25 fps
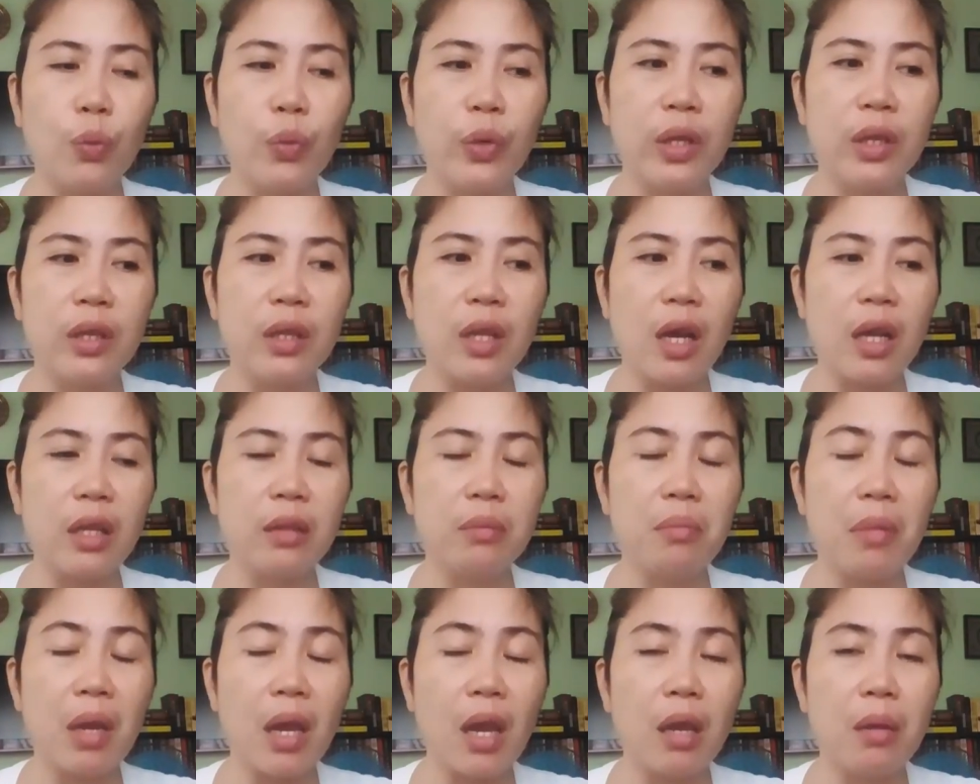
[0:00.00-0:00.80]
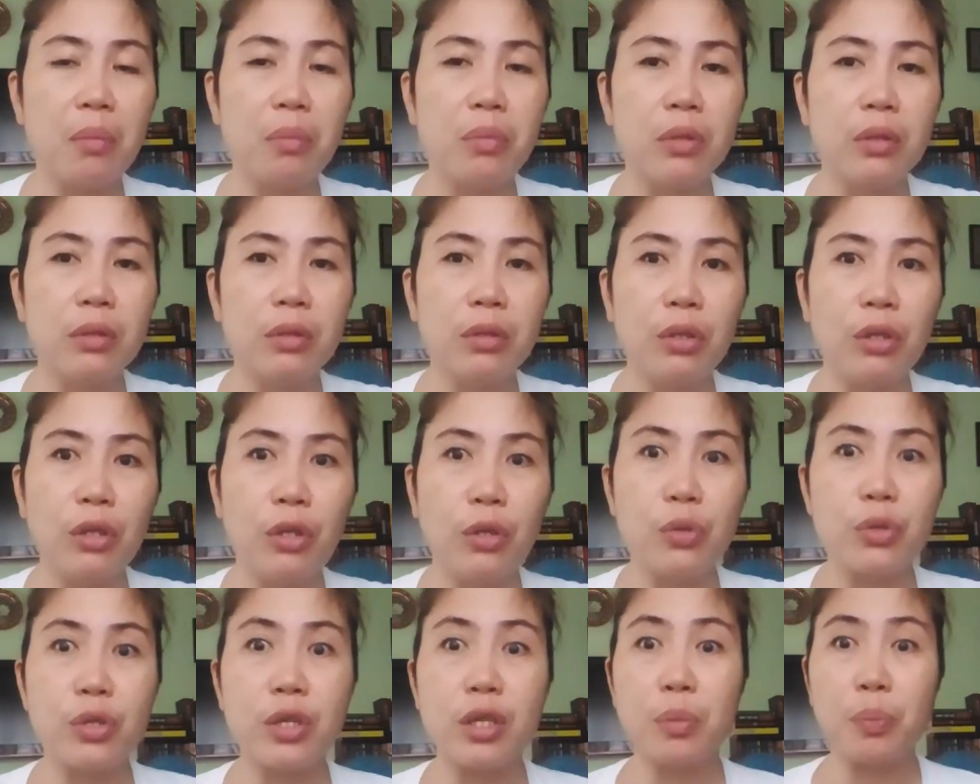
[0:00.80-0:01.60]
will not be able to
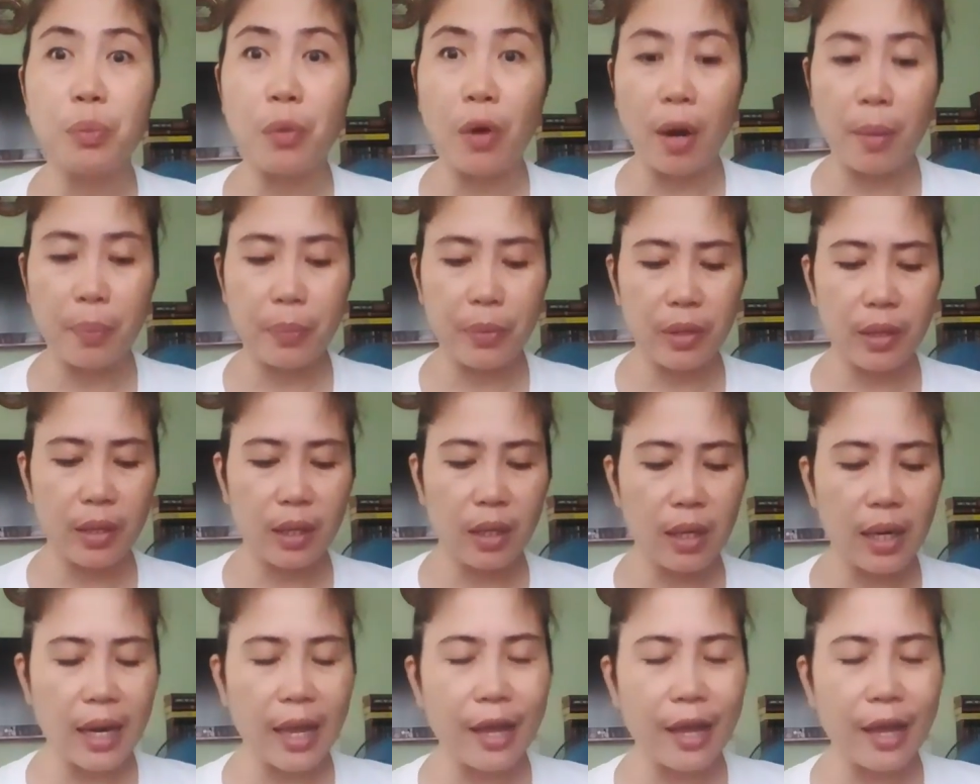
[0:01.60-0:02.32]
use it properly.